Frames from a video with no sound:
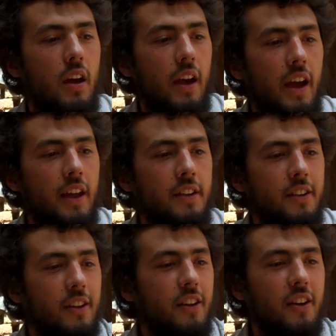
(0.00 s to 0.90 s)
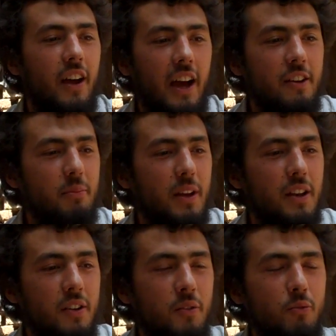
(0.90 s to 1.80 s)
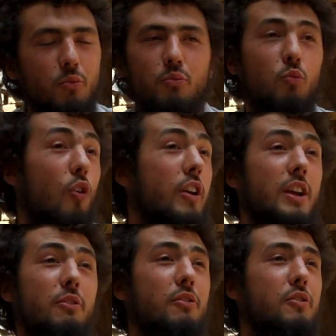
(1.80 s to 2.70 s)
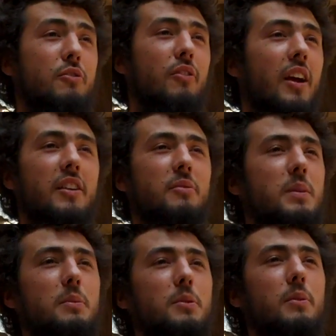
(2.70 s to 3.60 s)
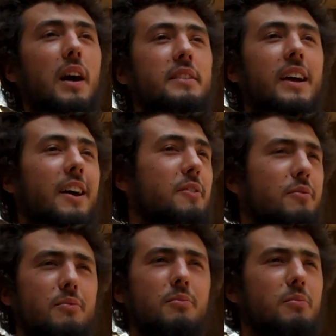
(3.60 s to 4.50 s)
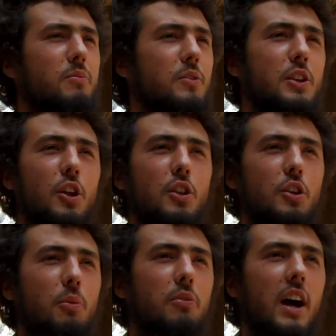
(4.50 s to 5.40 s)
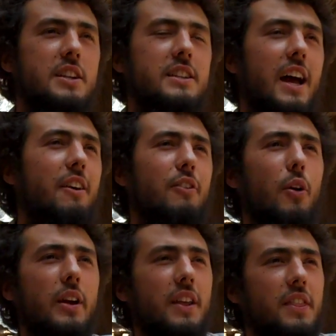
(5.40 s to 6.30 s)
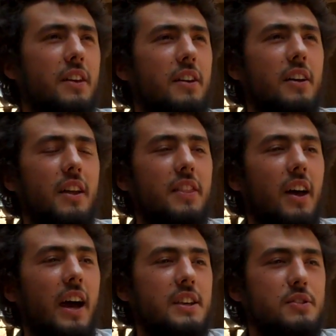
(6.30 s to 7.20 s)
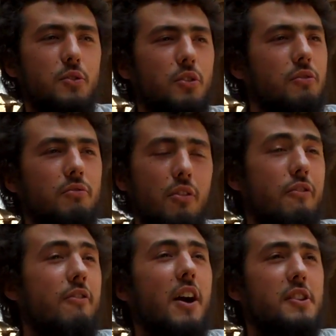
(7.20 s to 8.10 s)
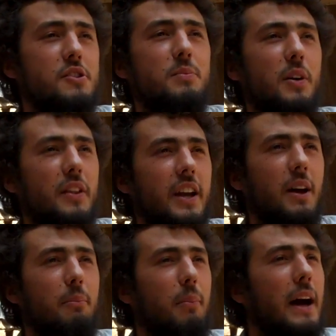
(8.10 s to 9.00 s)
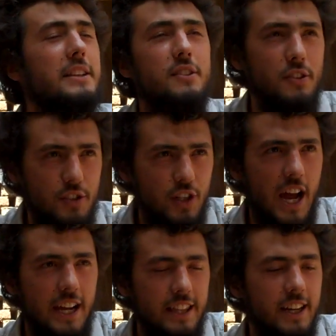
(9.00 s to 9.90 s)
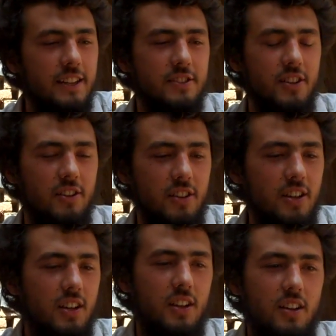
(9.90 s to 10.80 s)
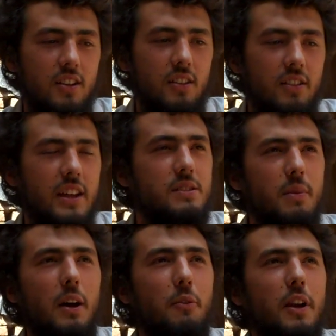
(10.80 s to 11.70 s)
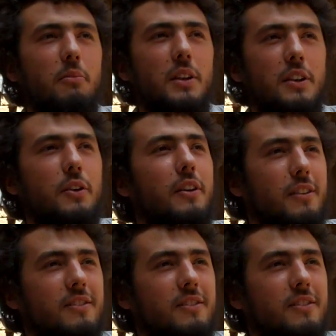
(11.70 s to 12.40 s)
And I've been working with just various people around town, a little project I have going at the high school for fun, just building a bicycle track there. So that's about what I've been doing.